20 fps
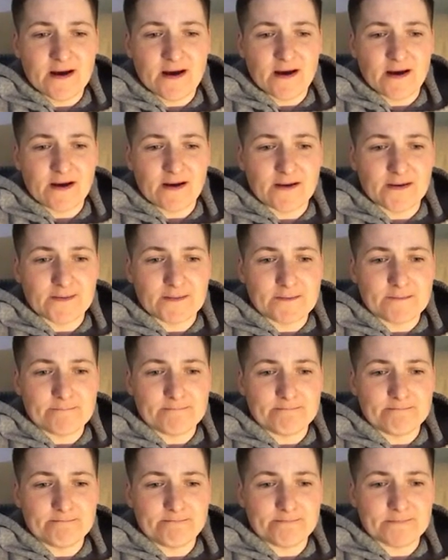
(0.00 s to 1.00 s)

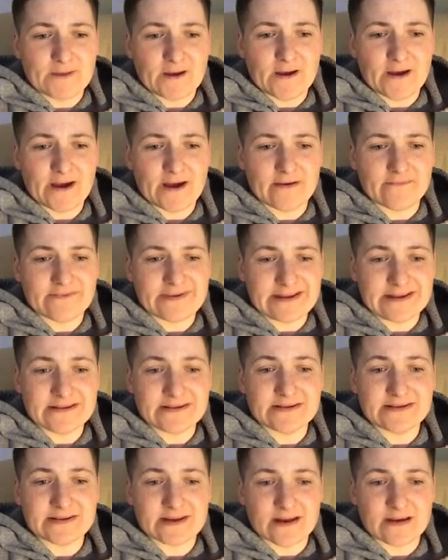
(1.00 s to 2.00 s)
um, I have
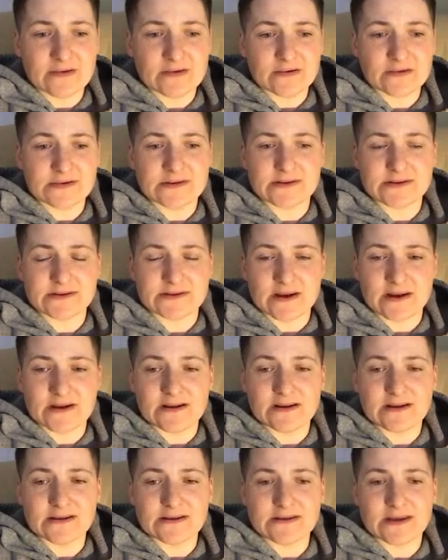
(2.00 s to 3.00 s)
interstitial
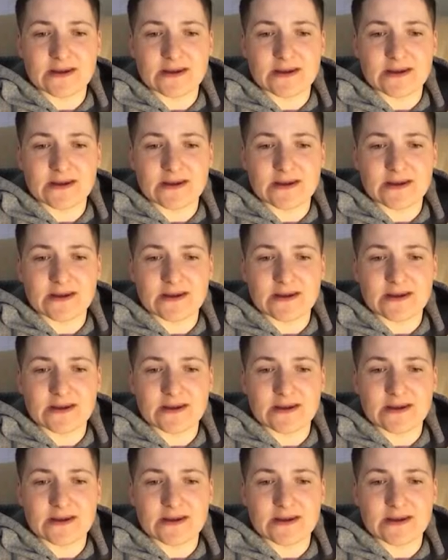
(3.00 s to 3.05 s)
cystitis